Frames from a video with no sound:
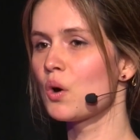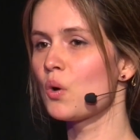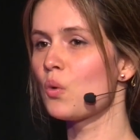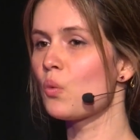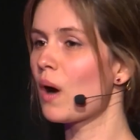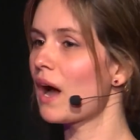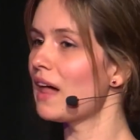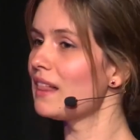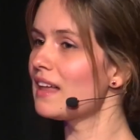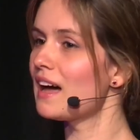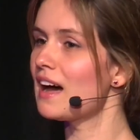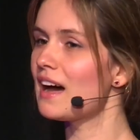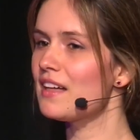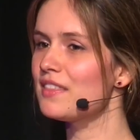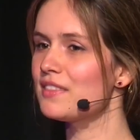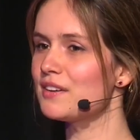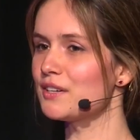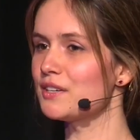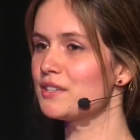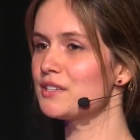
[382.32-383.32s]
while
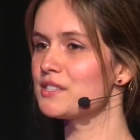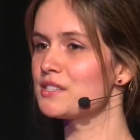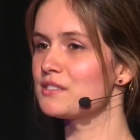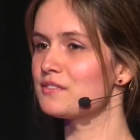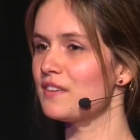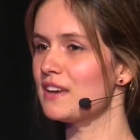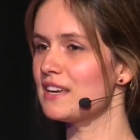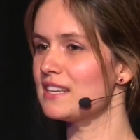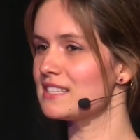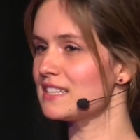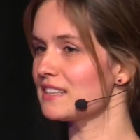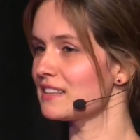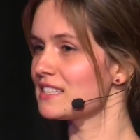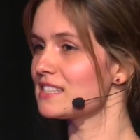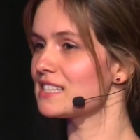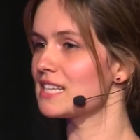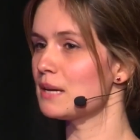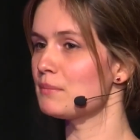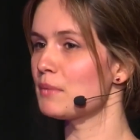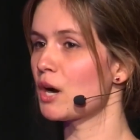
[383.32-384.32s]
others facing the
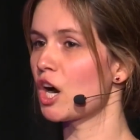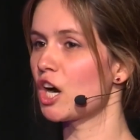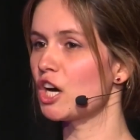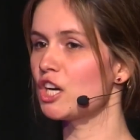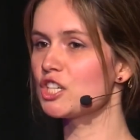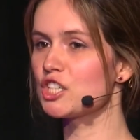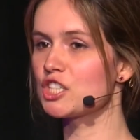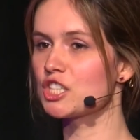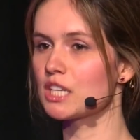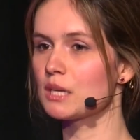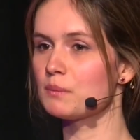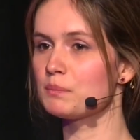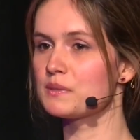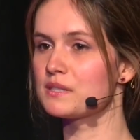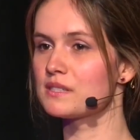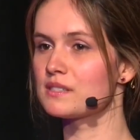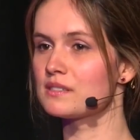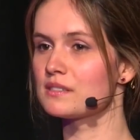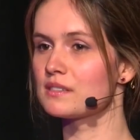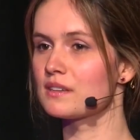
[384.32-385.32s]
same
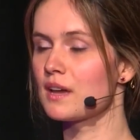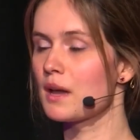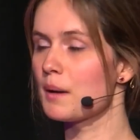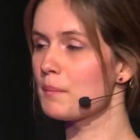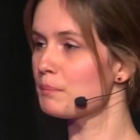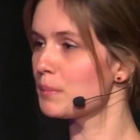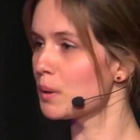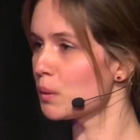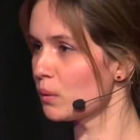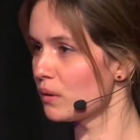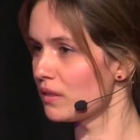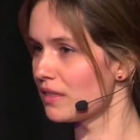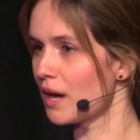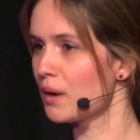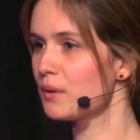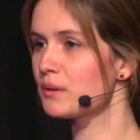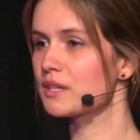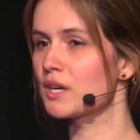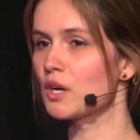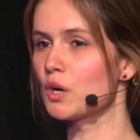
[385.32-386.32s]
hardships, but
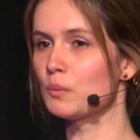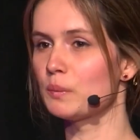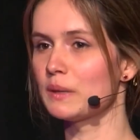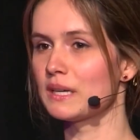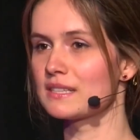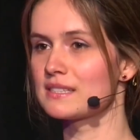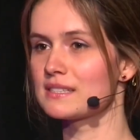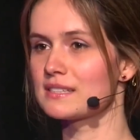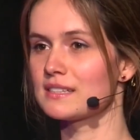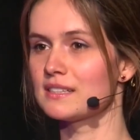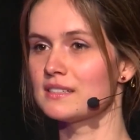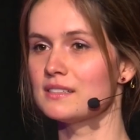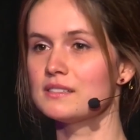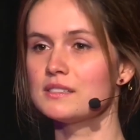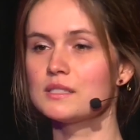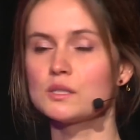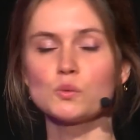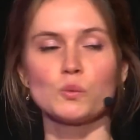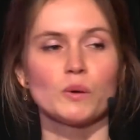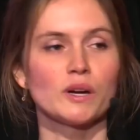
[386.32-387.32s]
without coping
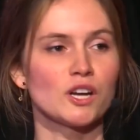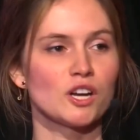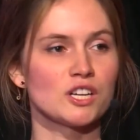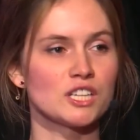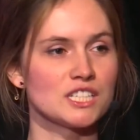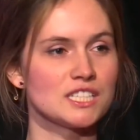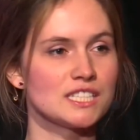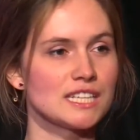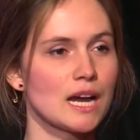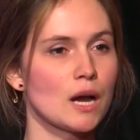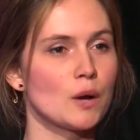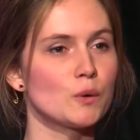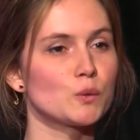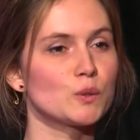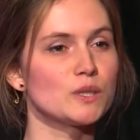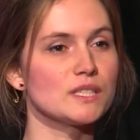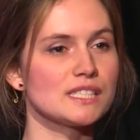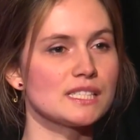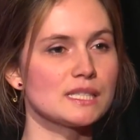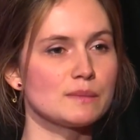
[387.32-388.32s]
skills, went on a
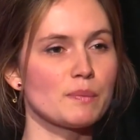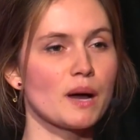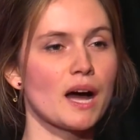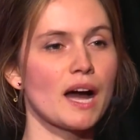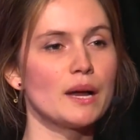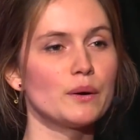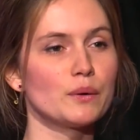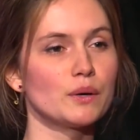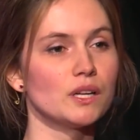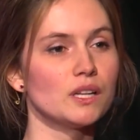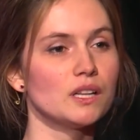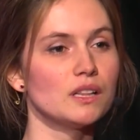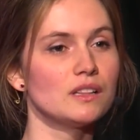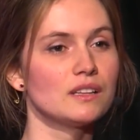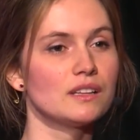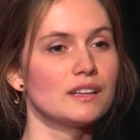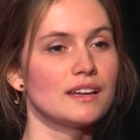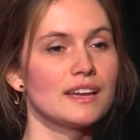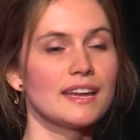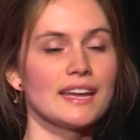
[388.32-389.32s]
downward spiral
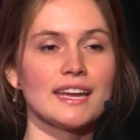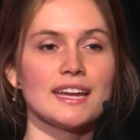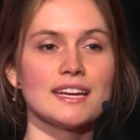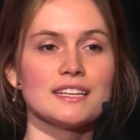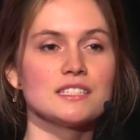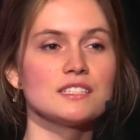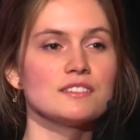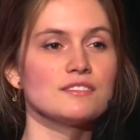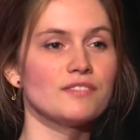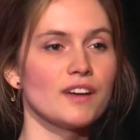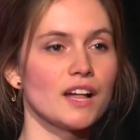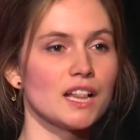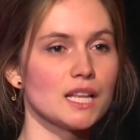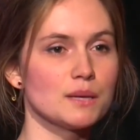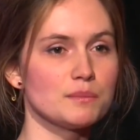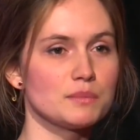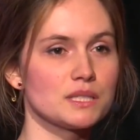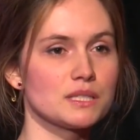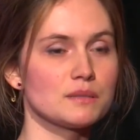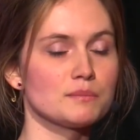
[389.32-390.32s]
and
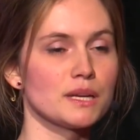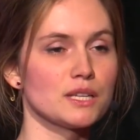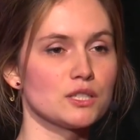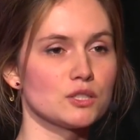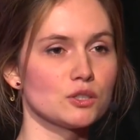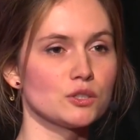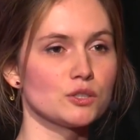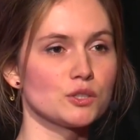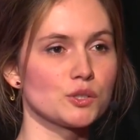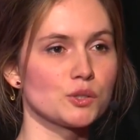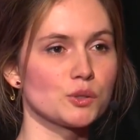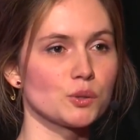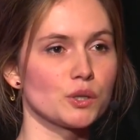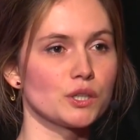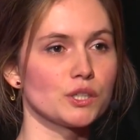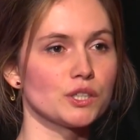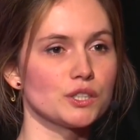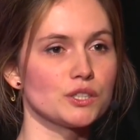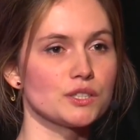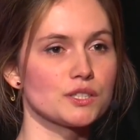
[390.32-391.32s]
developed mental
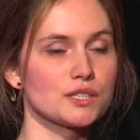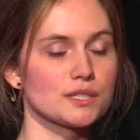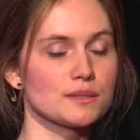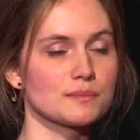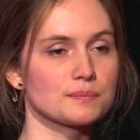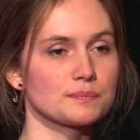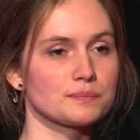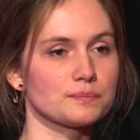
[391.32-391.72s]
disorders.